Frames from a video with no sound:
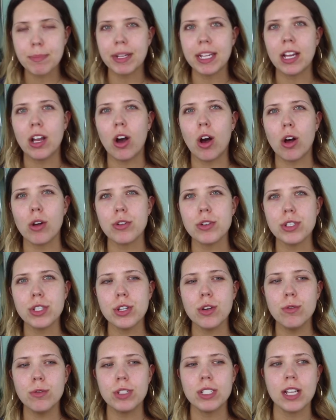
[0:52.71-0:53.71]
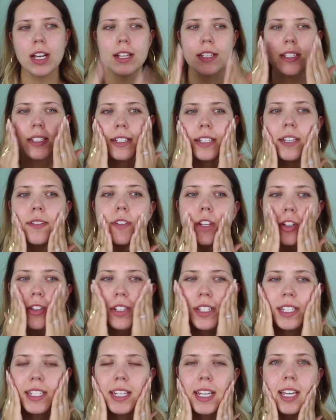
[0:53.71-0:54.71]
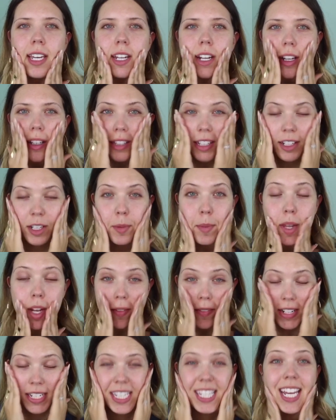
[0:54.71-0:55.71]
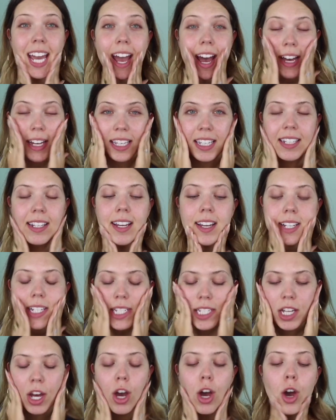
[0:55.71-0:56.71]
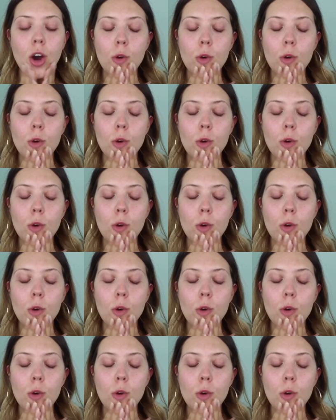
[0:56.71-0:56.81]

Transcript: but it also does give your skin a little bit of a tackiness,